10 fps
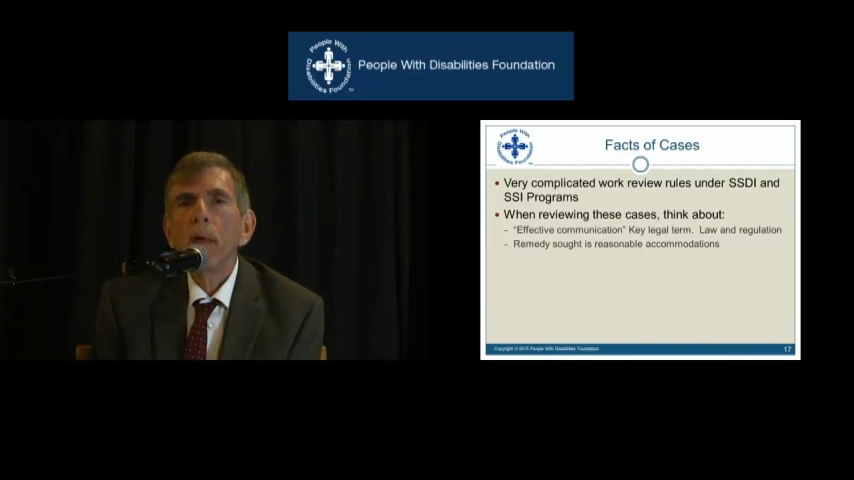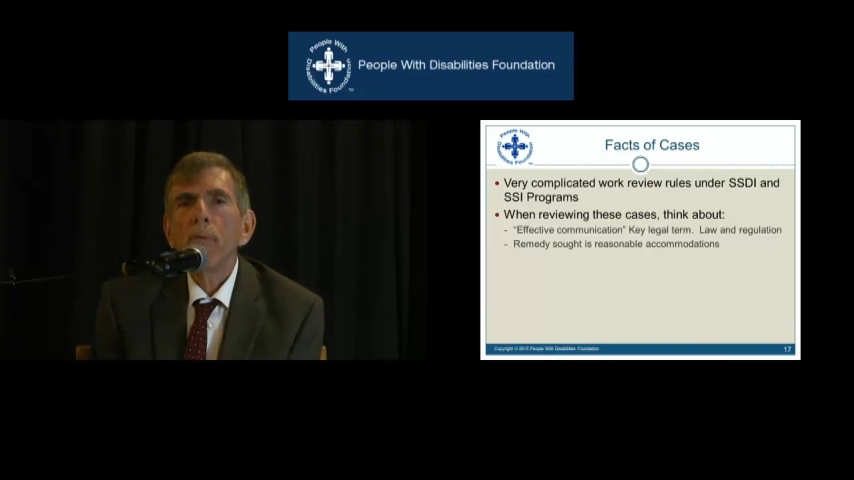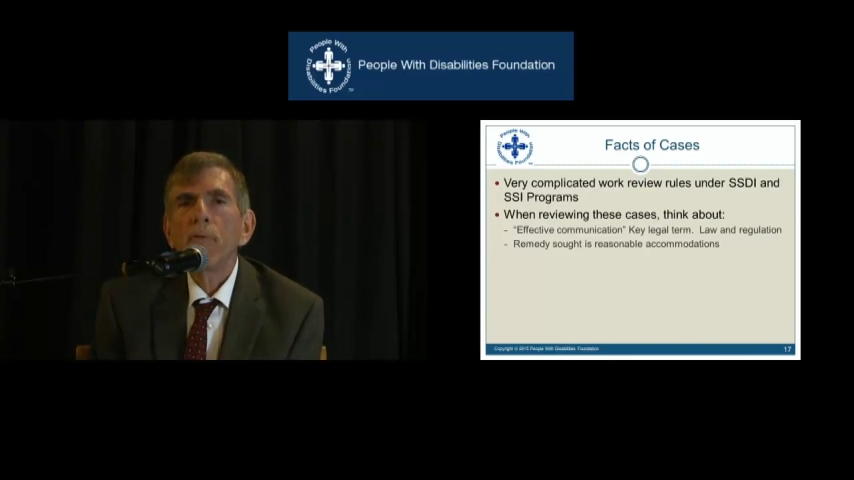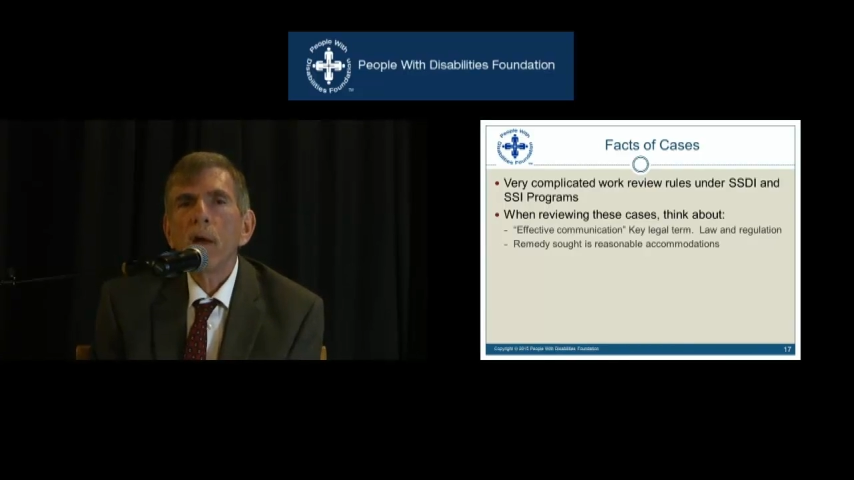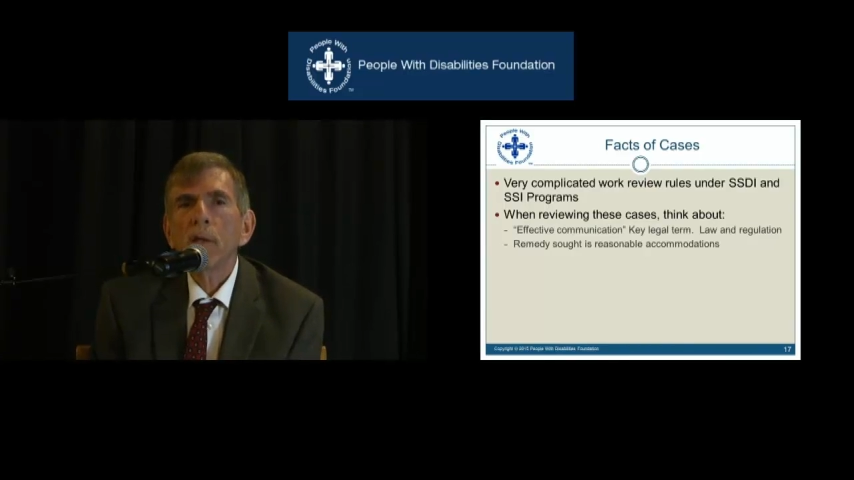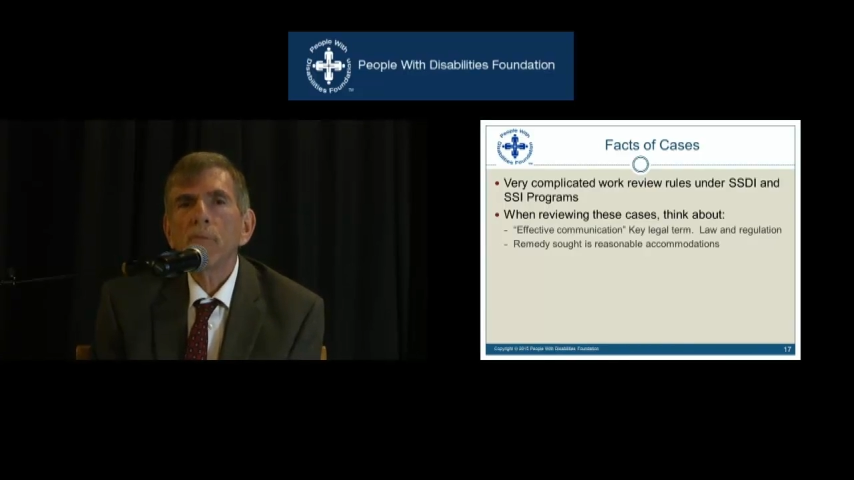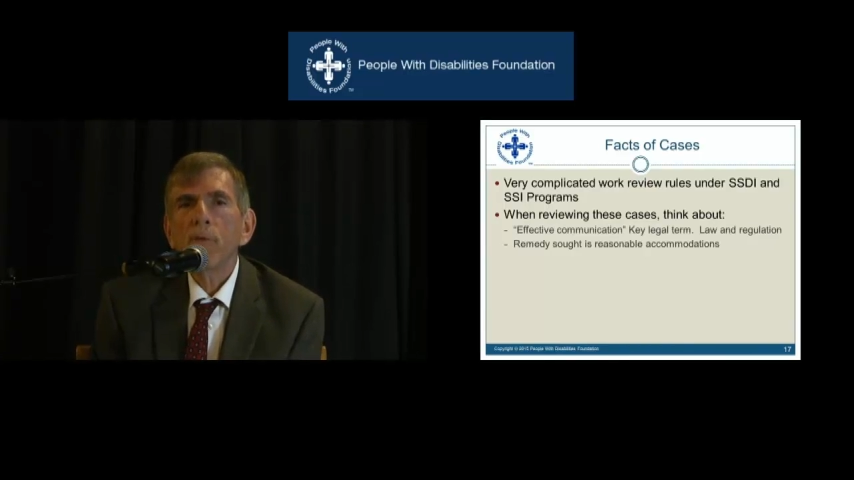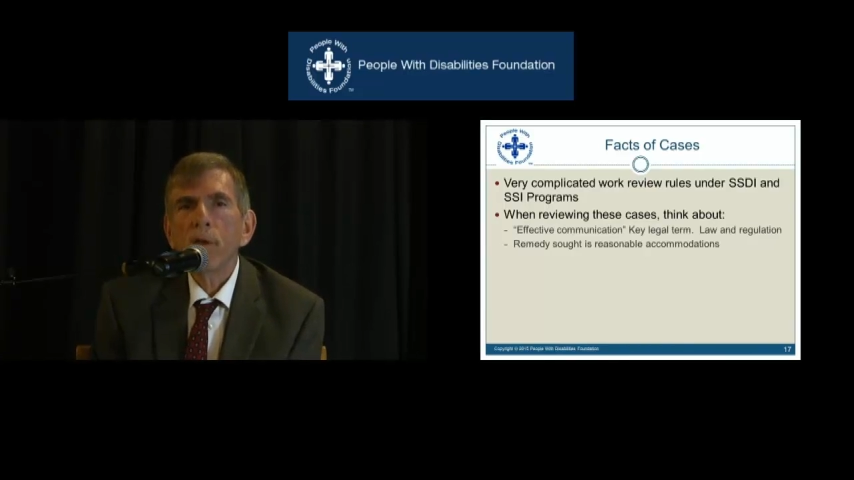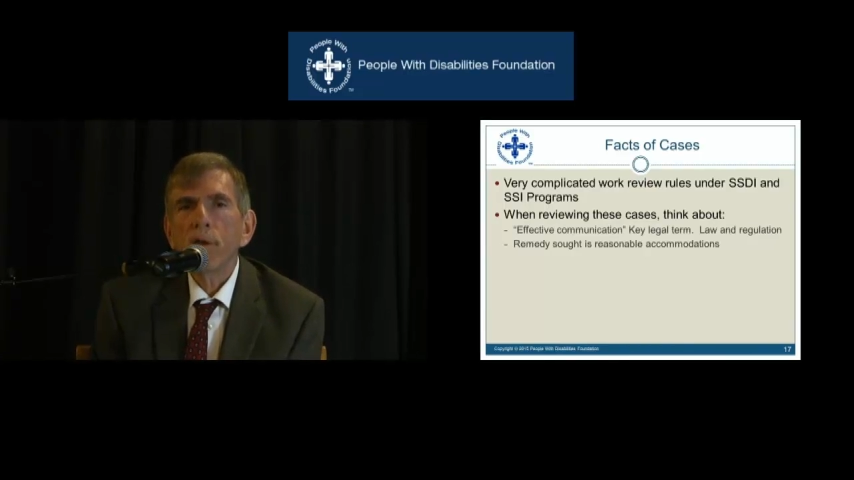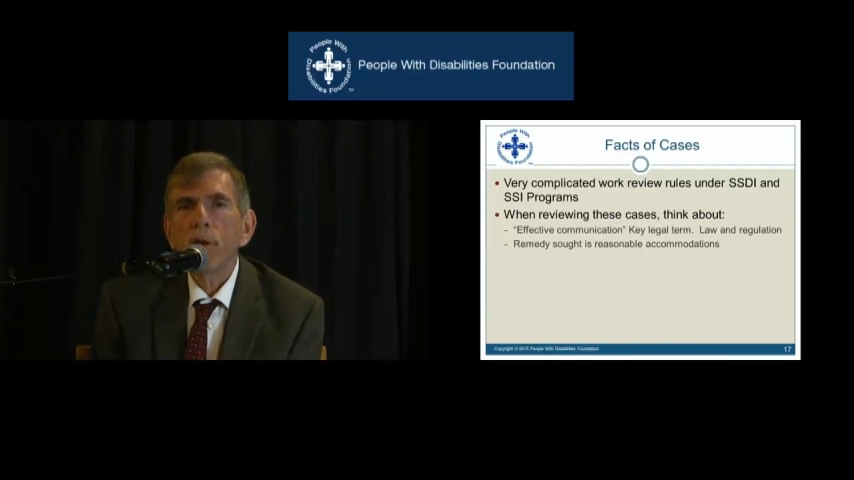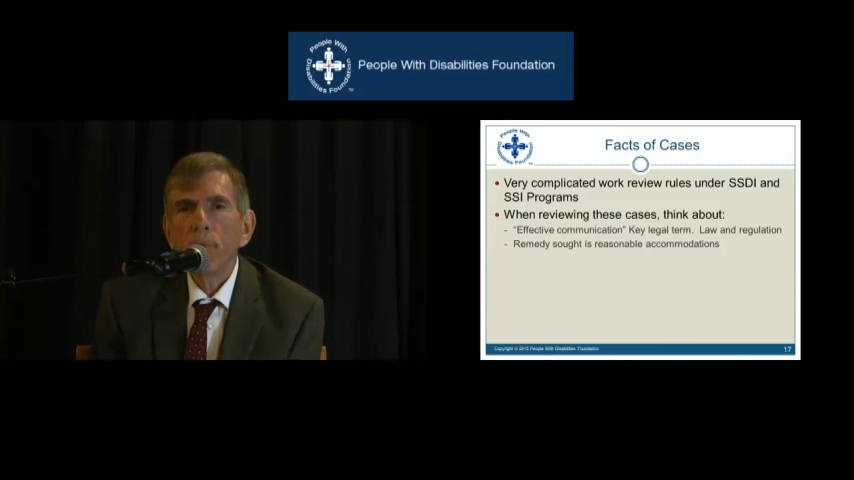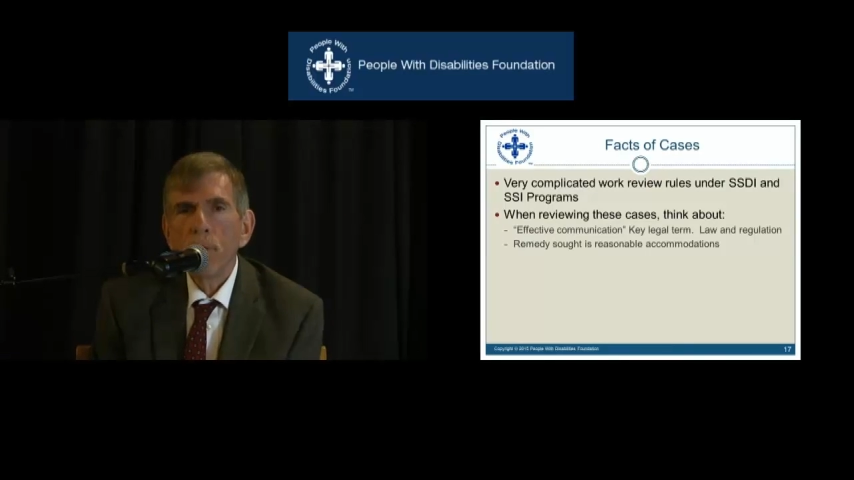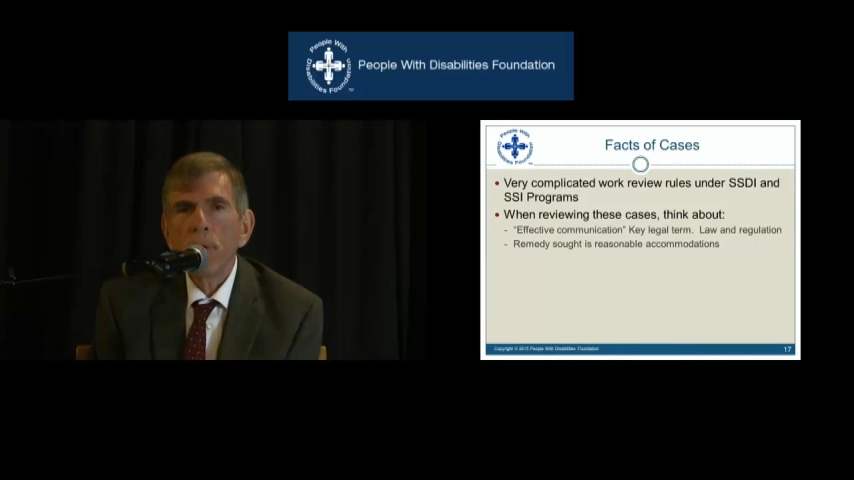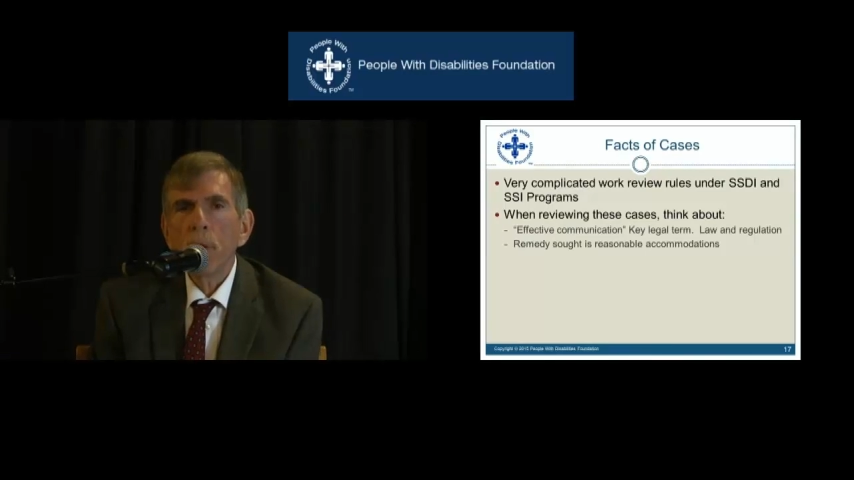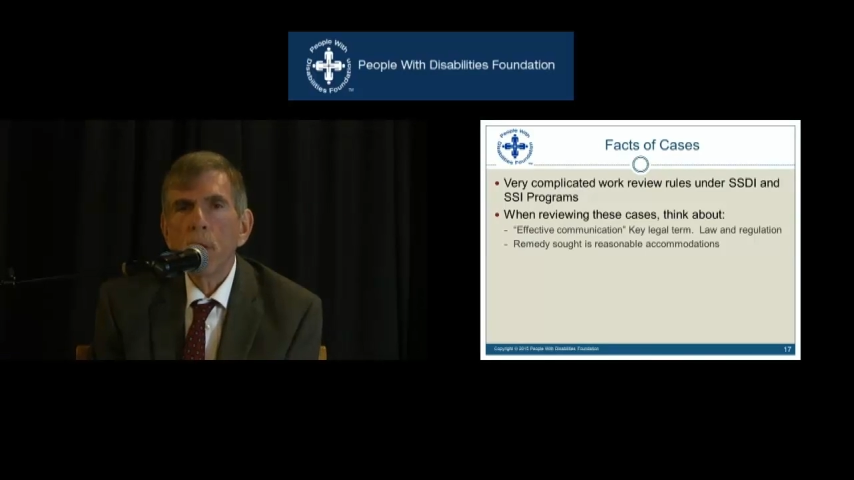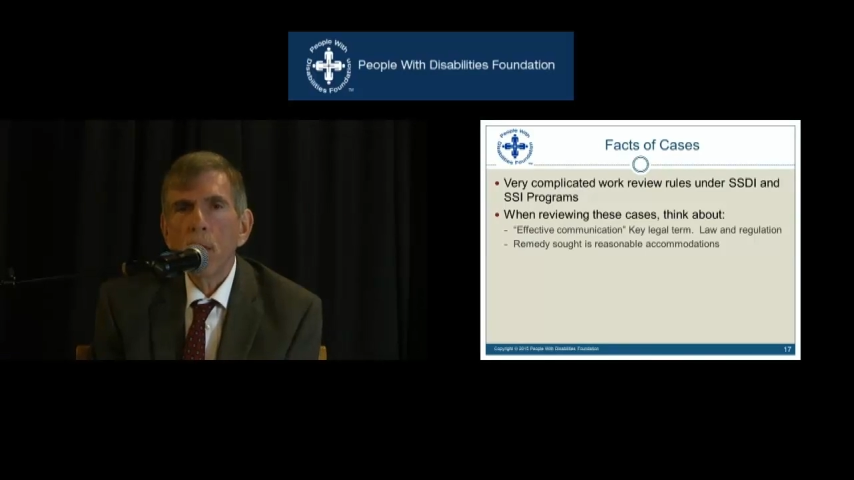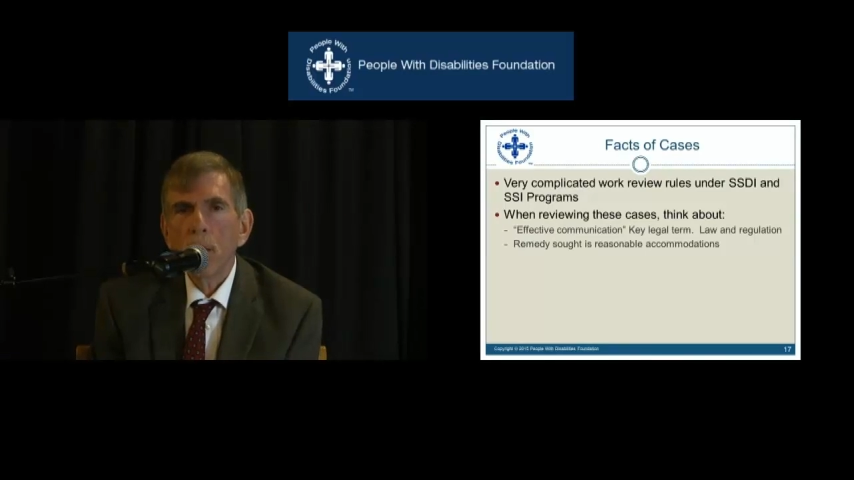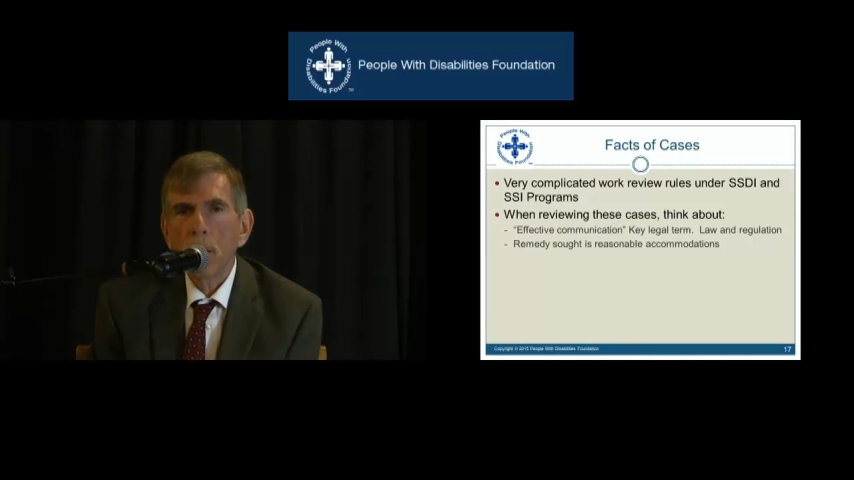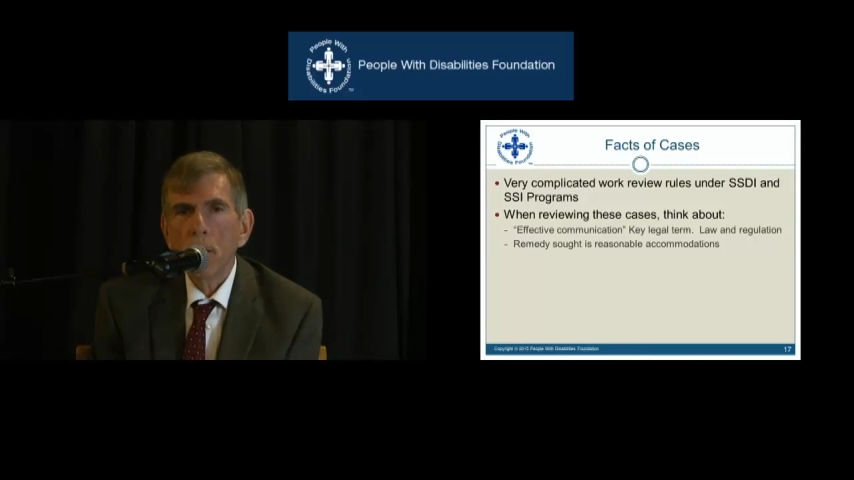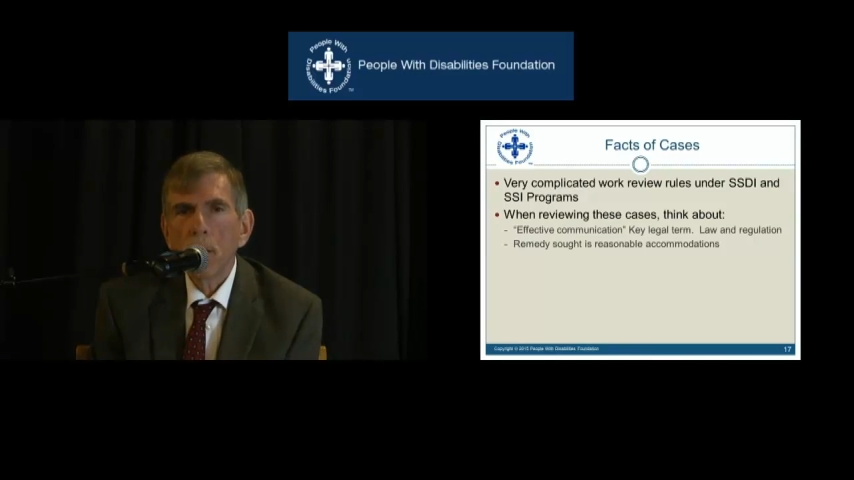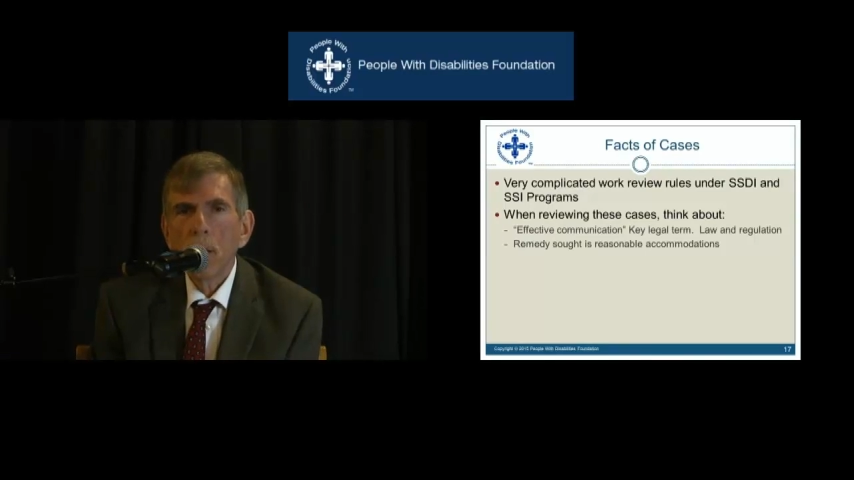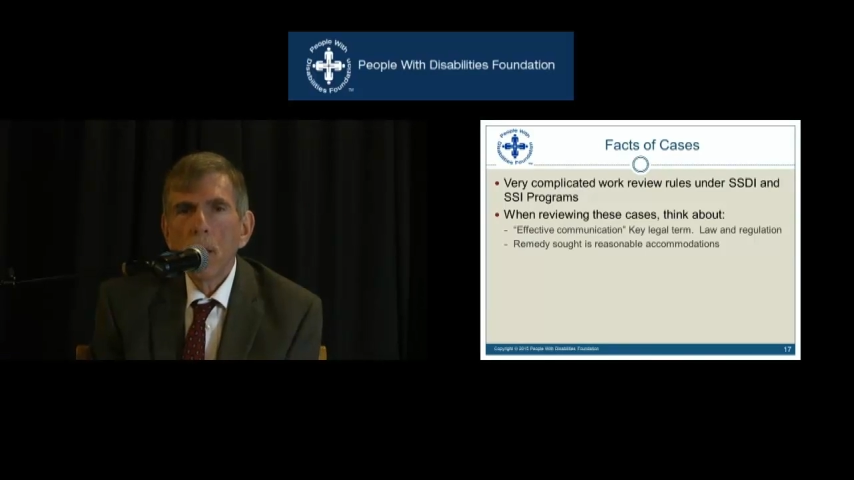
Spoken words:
effectively communicating